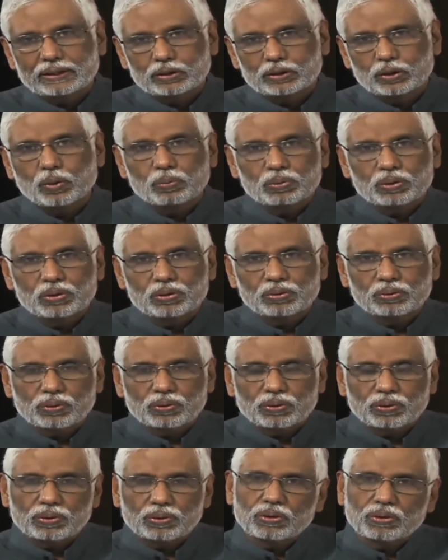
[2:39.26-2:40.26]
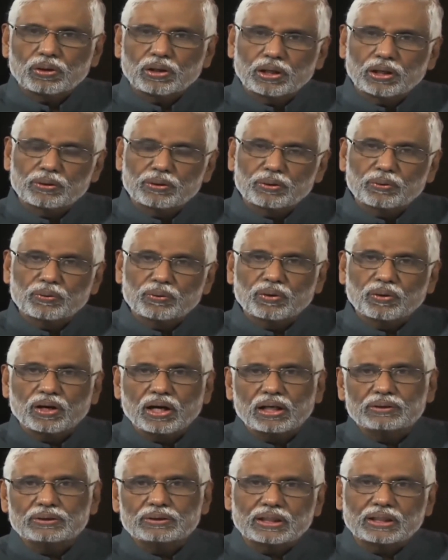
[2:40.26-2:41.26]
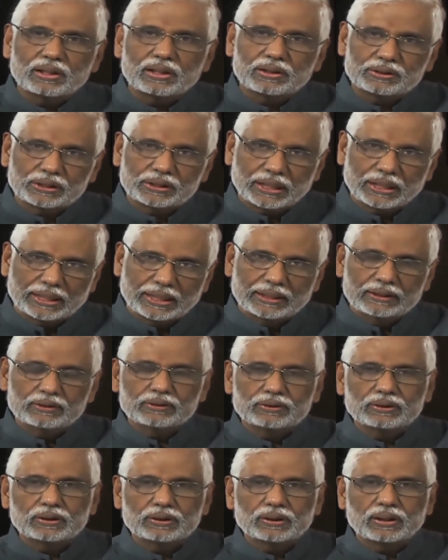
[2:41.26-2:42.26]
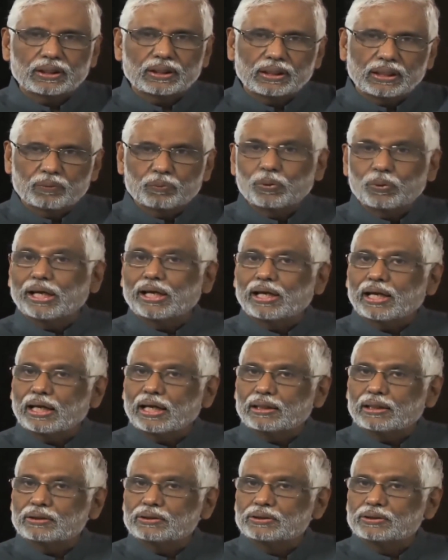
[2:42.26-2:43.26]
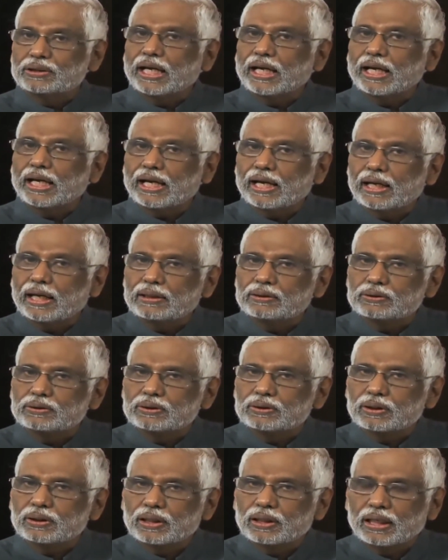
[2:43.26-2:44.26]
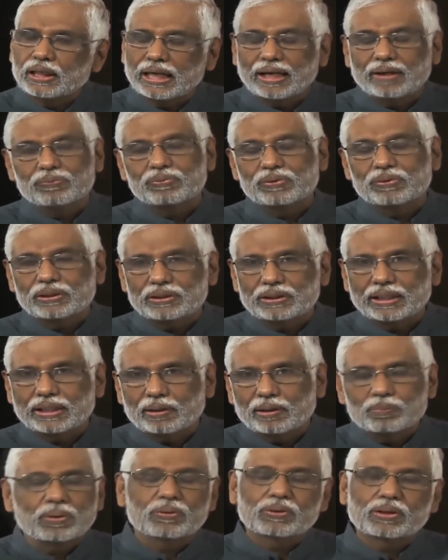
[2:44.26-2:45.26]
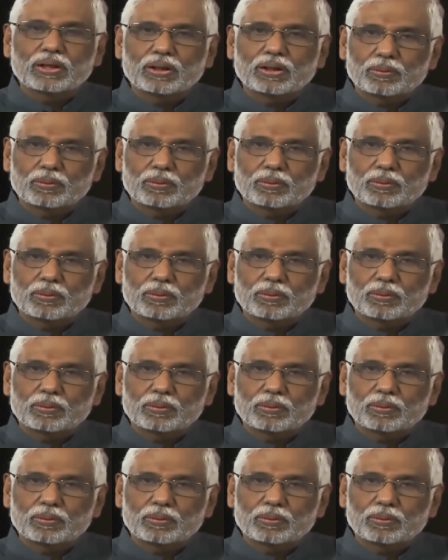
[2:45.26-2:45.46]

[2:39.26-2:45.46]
So through a neurological change, we can change everything about